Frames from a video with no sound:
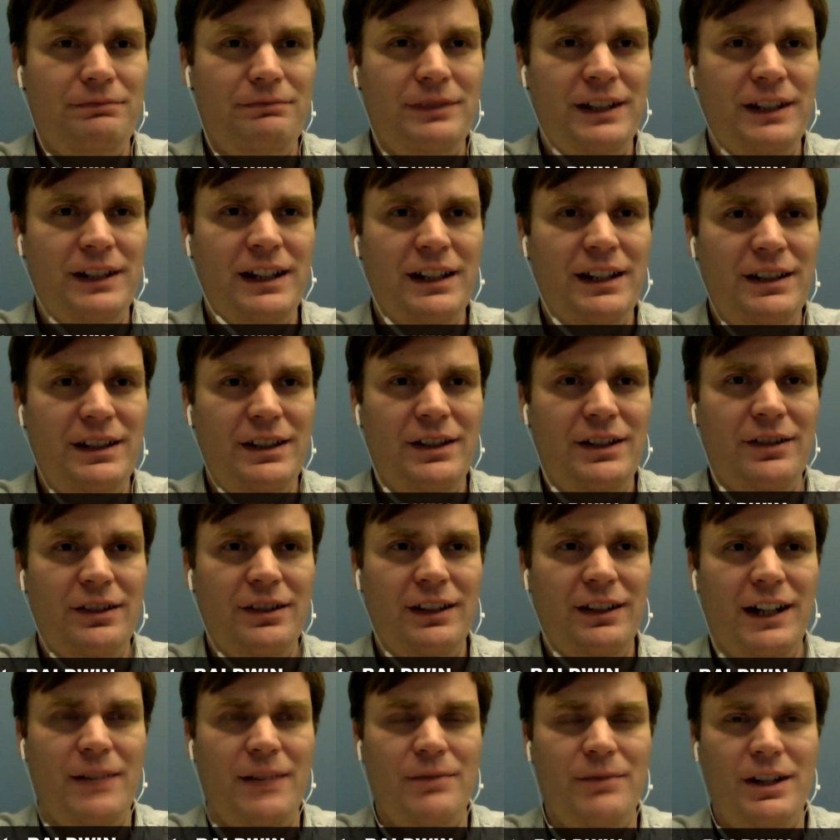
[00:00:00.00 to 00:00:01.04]
link it to your
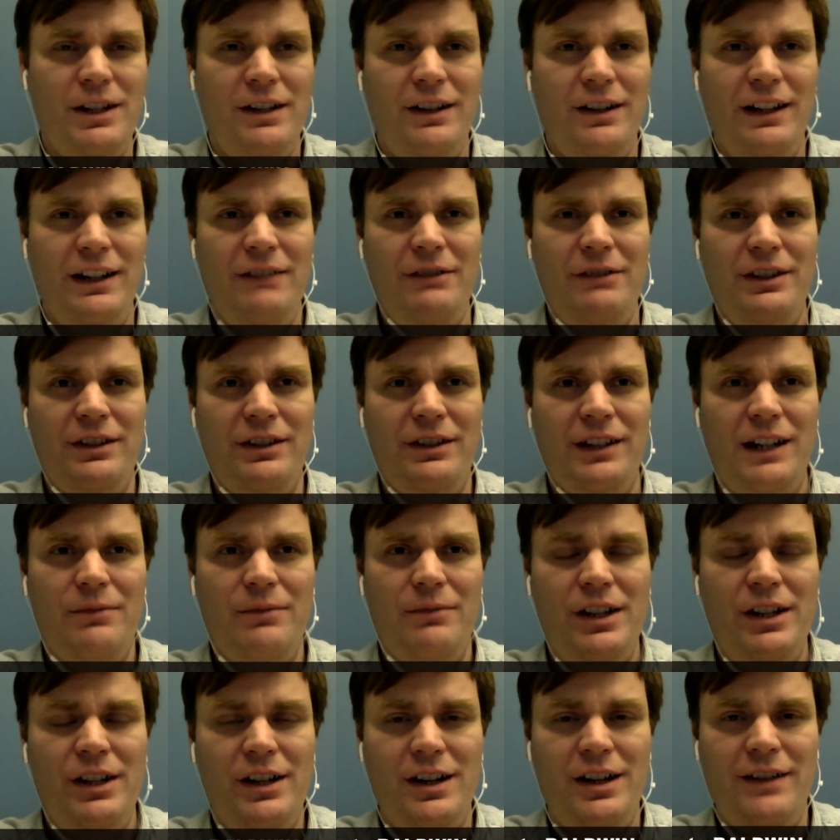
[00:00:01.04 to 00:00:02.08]
library with your
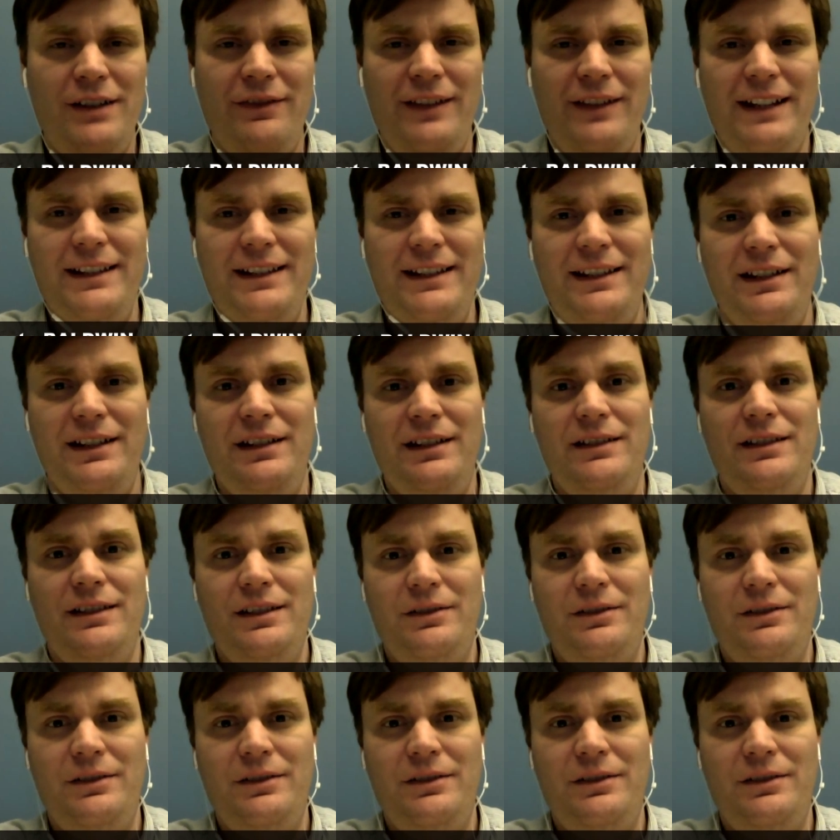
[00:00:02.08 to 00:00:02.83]
library card, and that's it.